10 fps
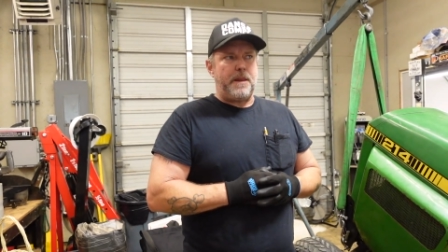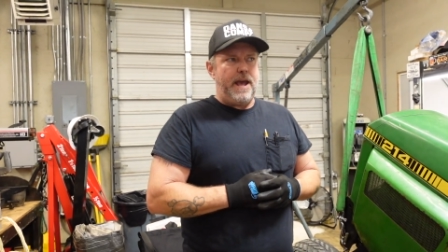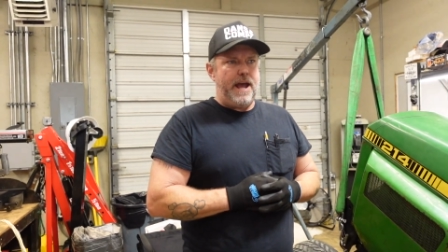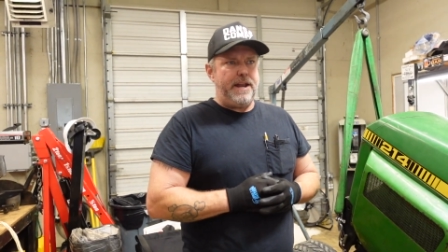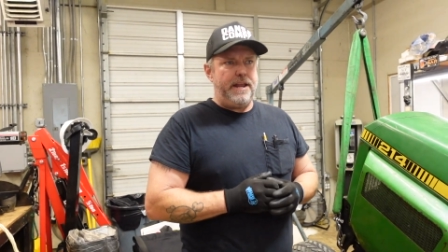
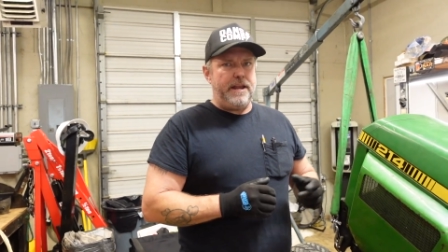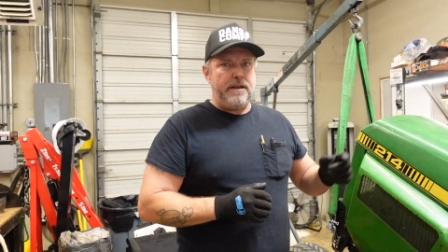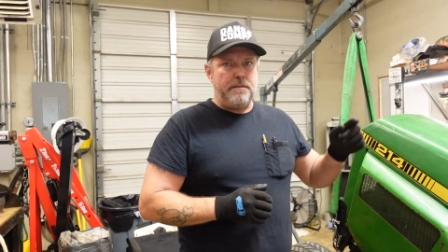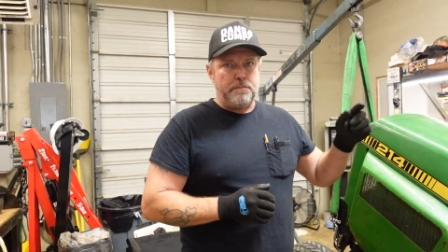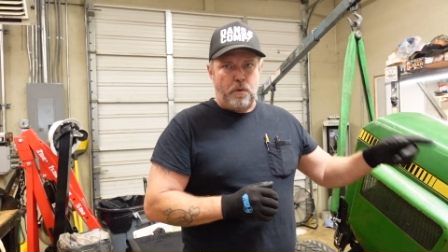adding
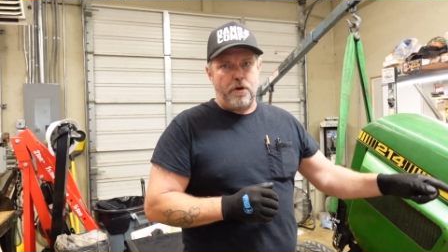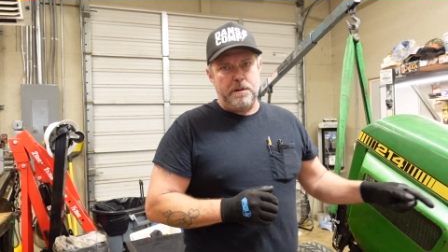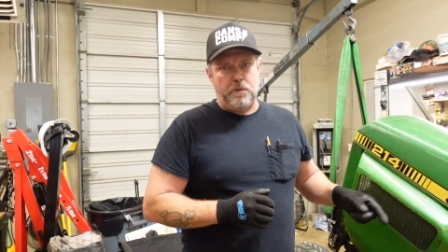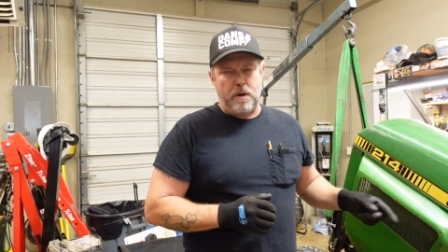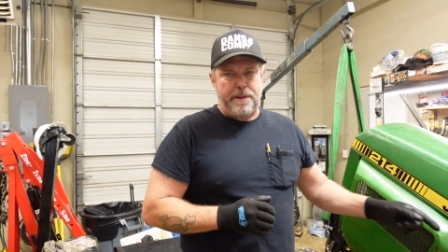more
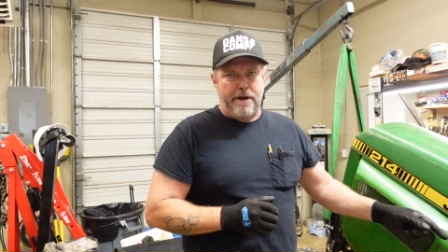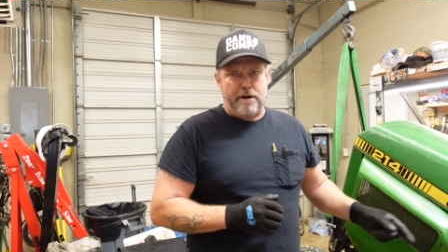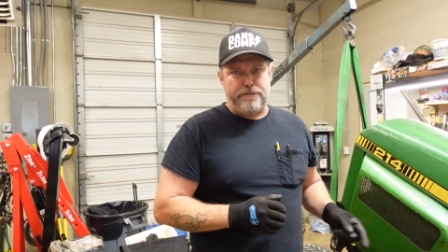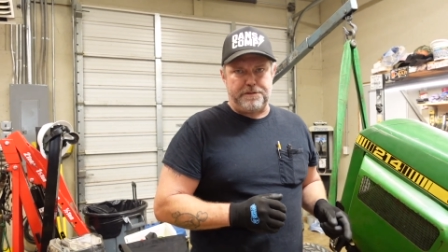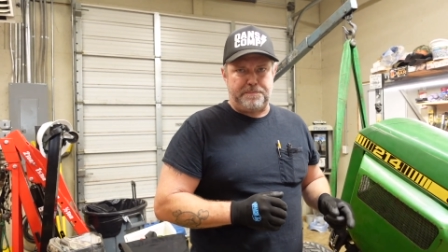and more
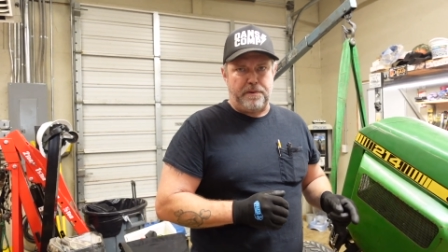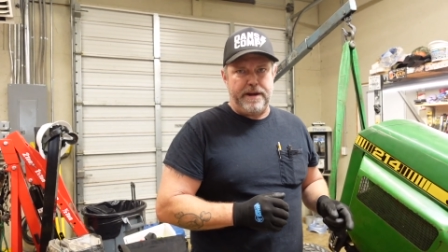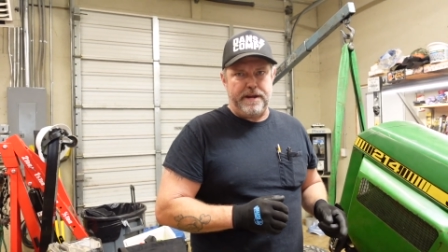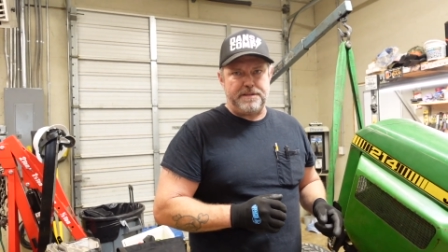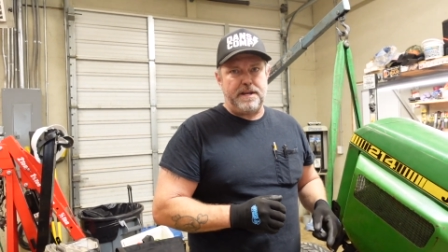powerful
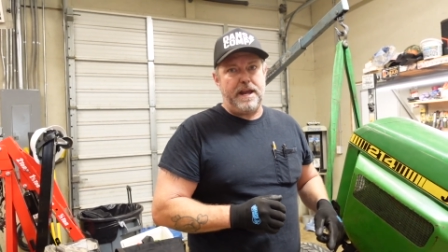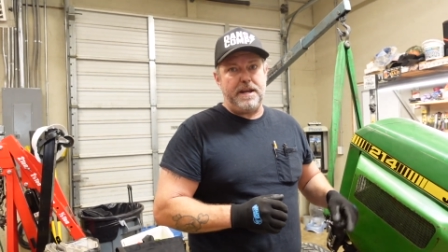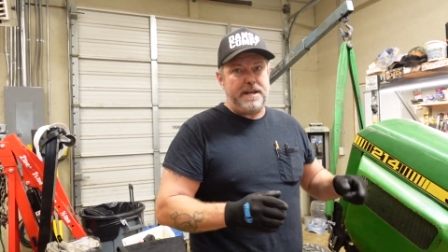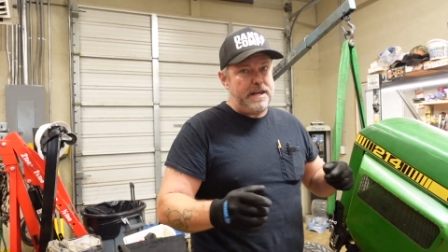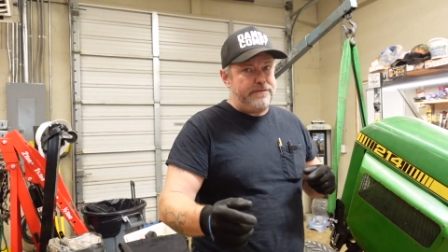springs
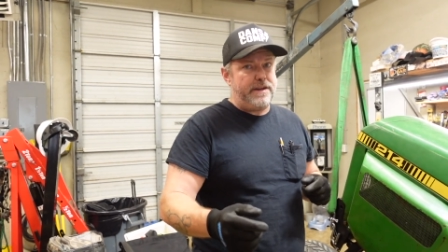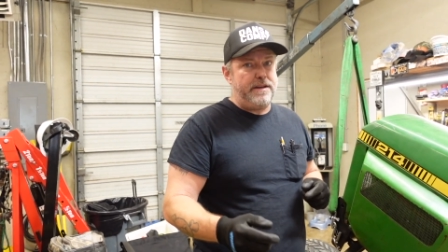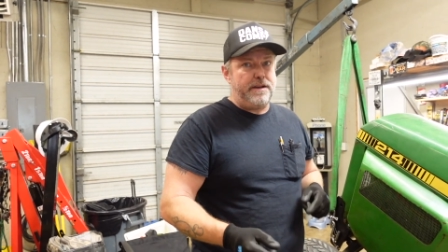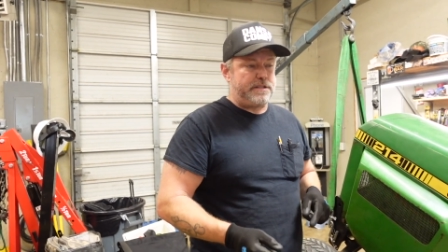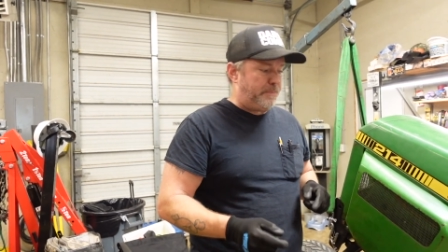and
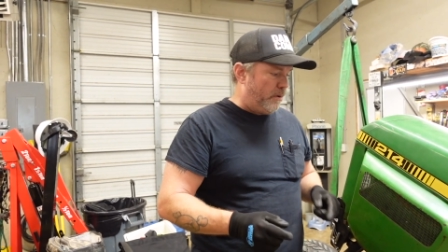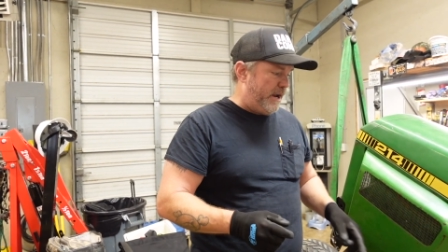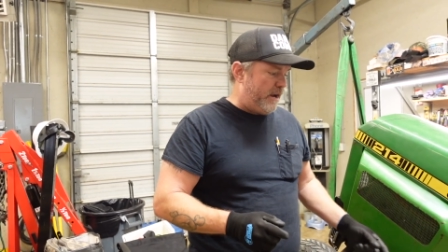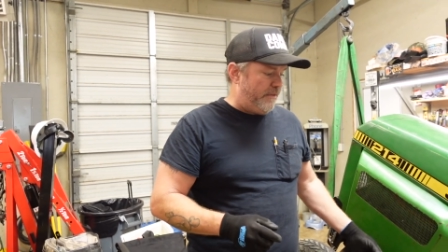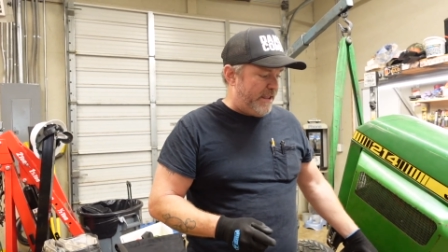even a
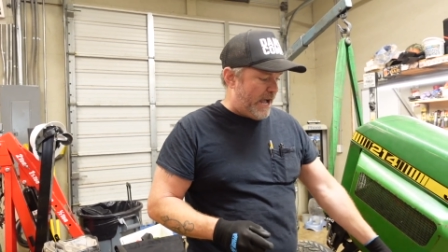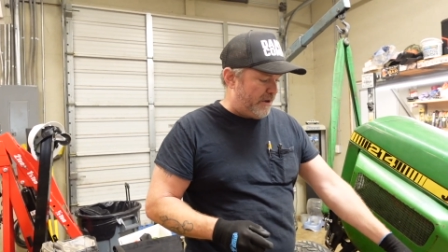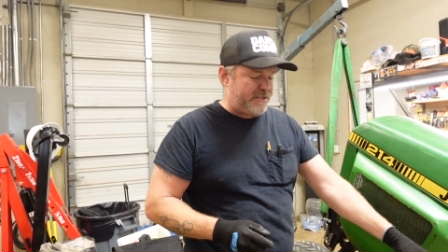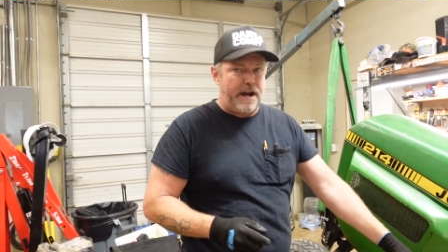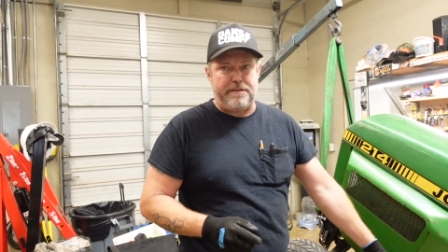spring on the
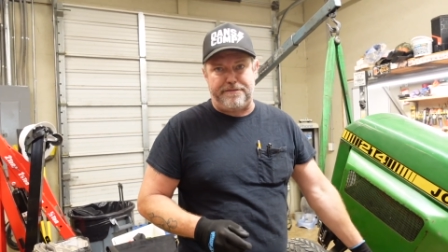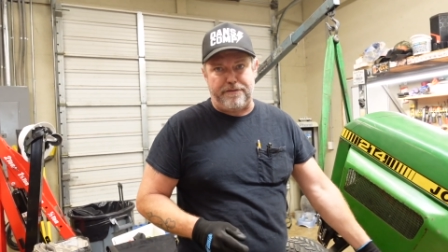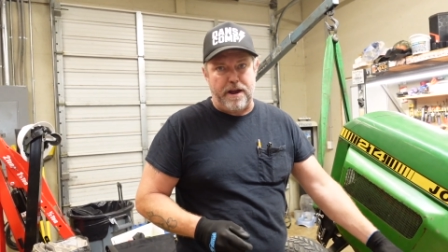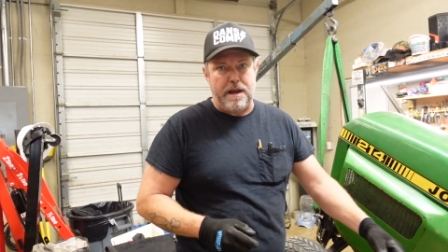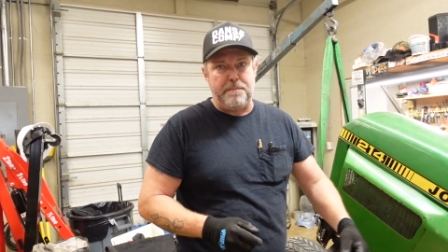outside of the
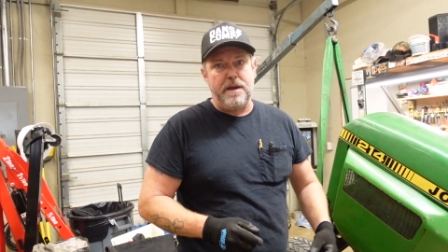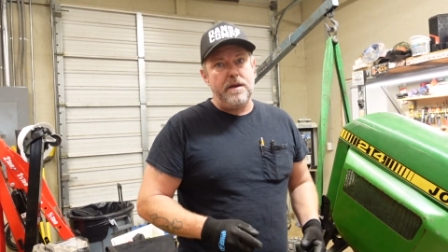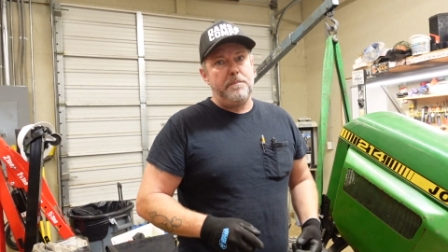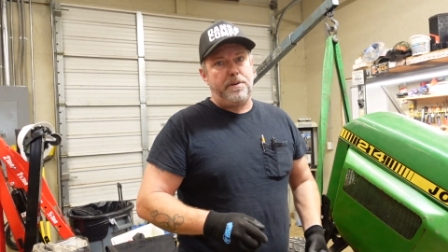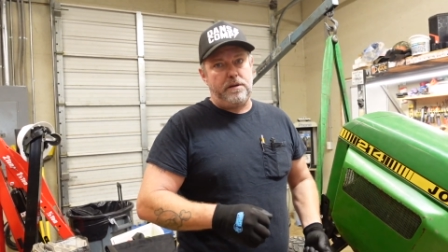frame
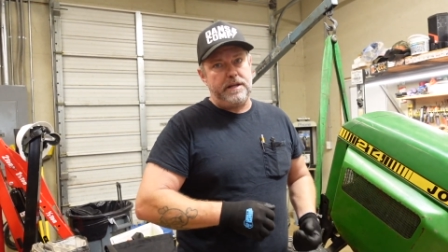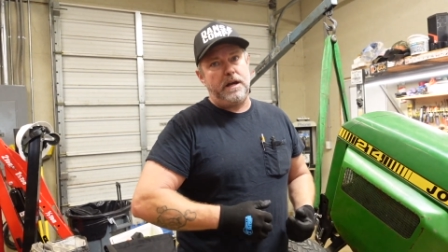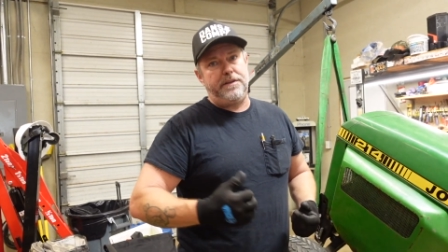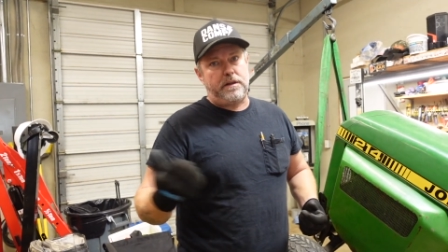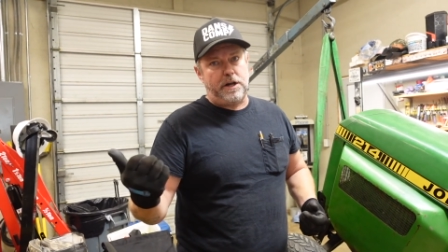pulling
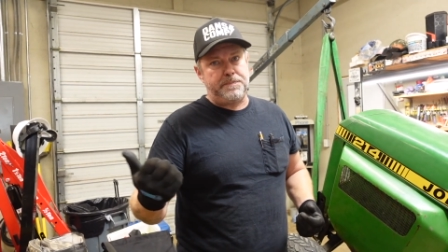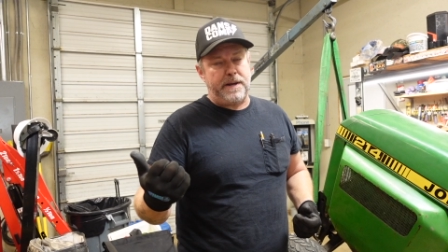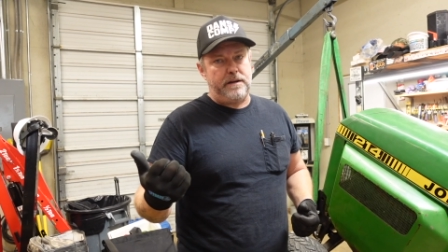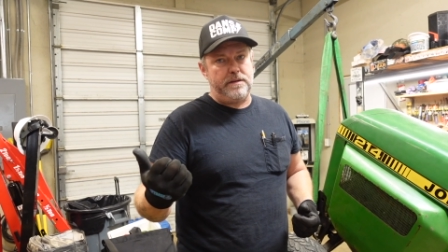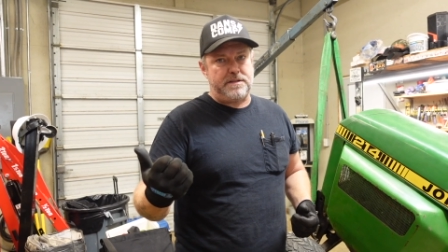on the clutch
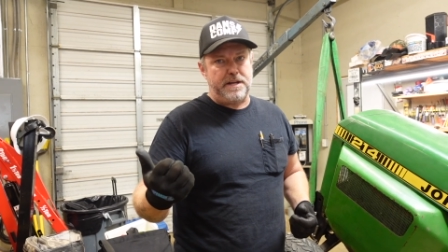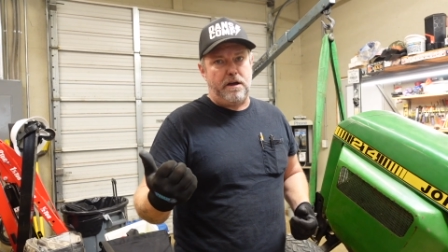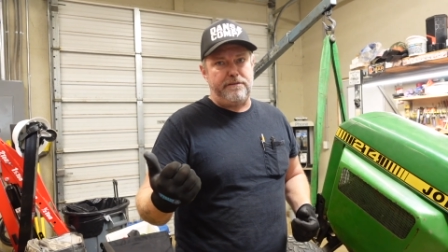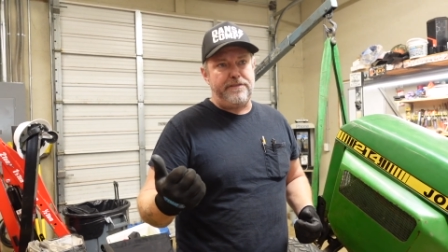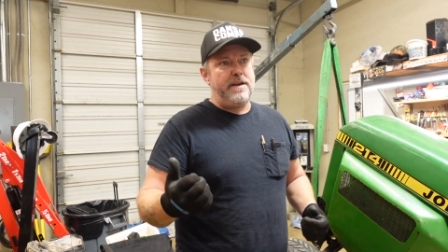pedal
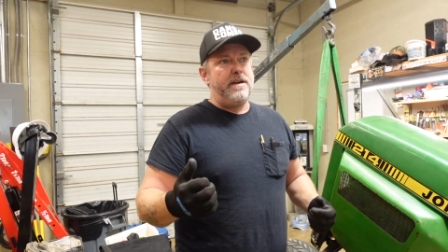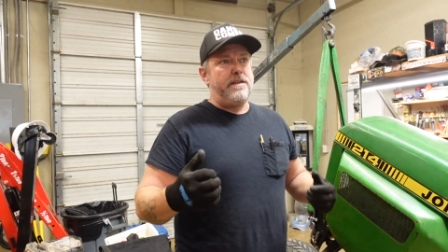itself,